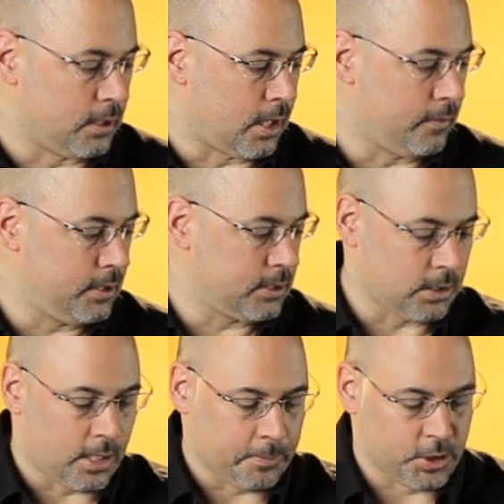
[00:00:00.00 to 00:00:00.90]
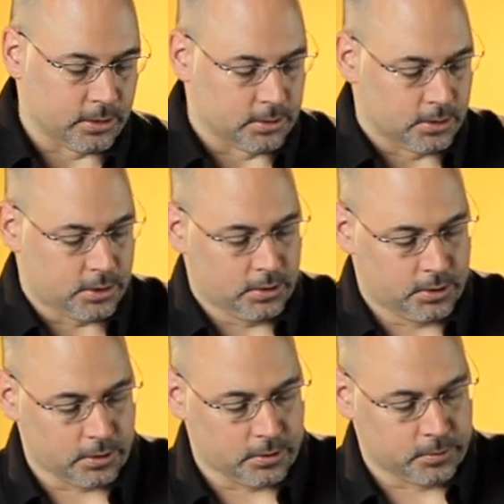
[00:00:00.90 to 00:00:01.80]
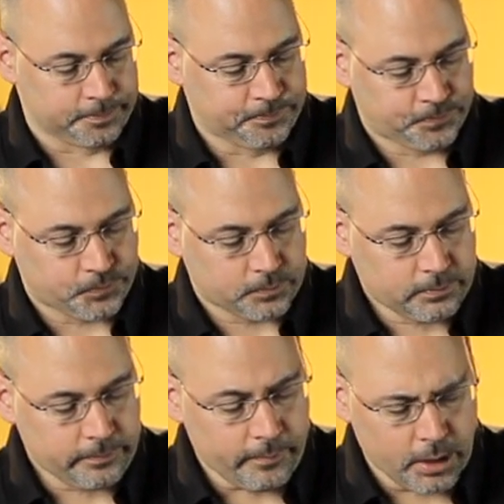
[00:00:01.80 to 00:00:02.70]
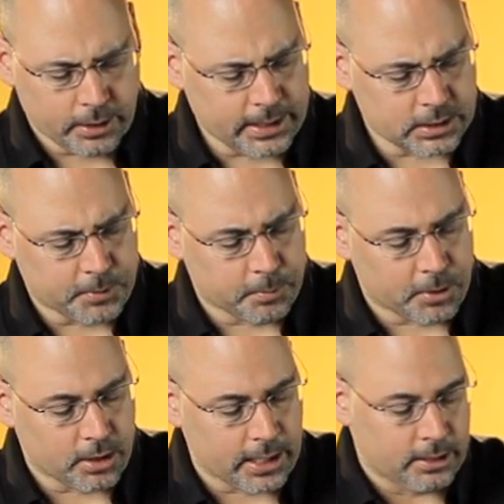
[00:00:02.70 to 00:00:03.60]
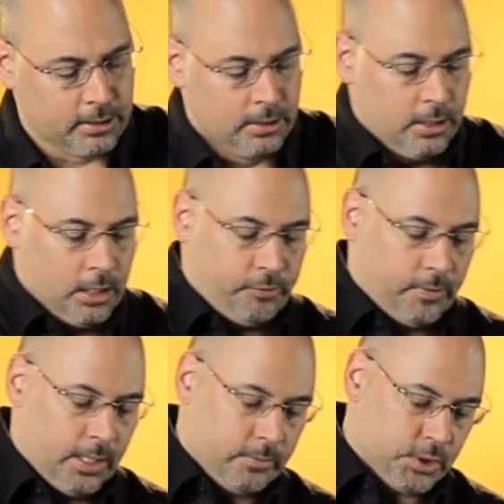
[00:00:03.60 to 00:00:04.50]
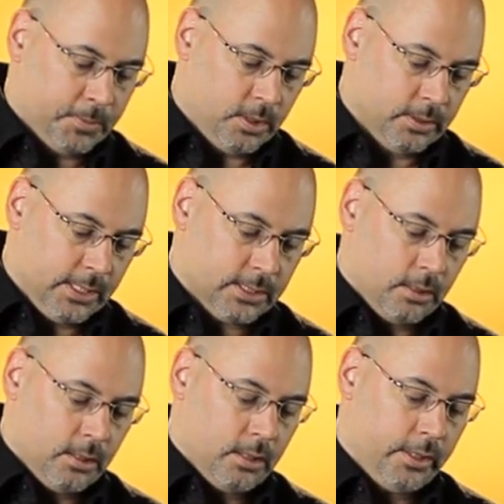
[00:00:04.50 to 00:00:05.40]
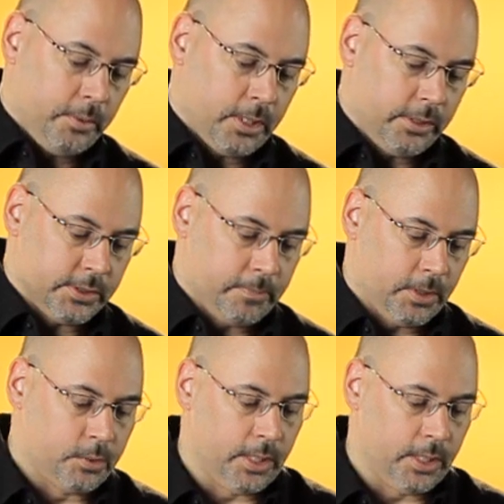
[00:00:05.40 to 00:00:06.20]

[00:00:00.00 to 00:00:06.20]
the obvious options. So you can take a small ball head. If you've got a small DSLR and you want to do something